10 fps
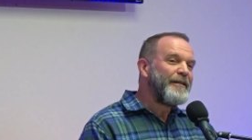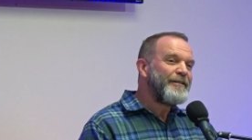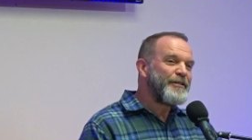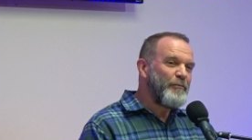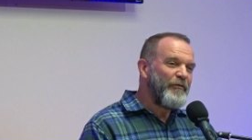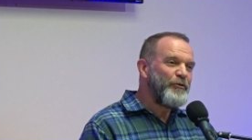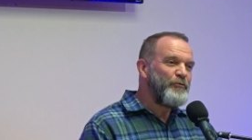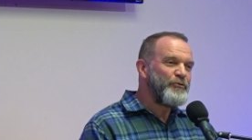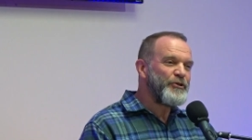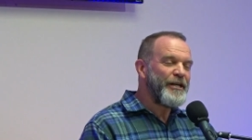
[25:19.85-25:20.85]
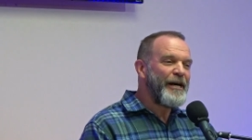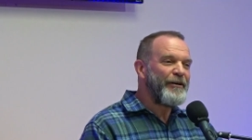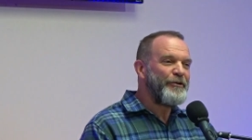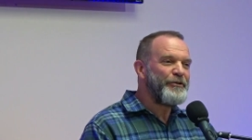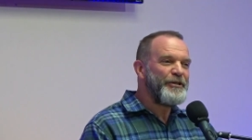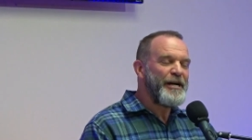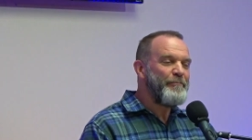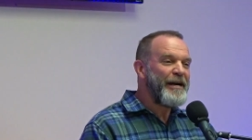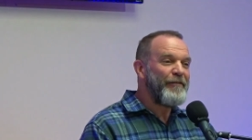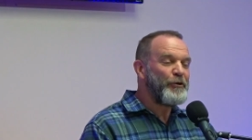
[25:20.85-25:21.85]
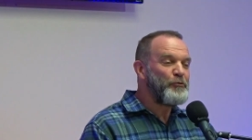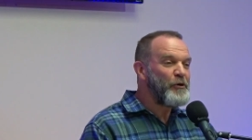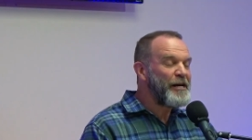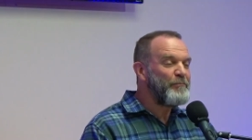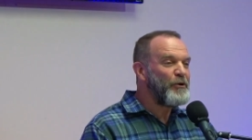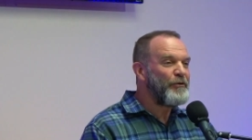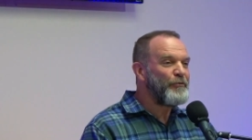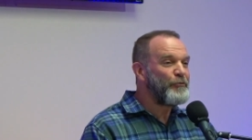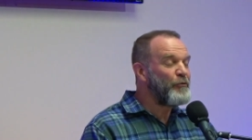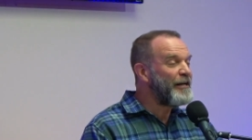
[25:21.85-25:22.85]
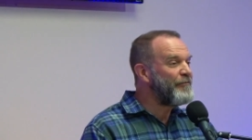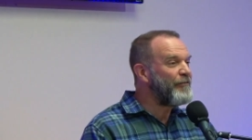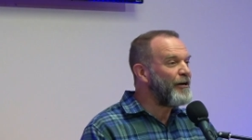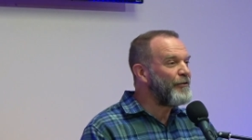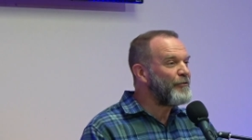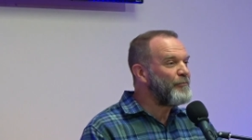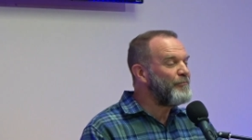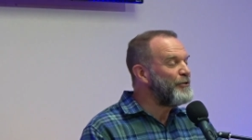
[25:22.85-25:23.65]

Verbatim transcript: Some of you sitting out here today may have a grandmother, a grandfather.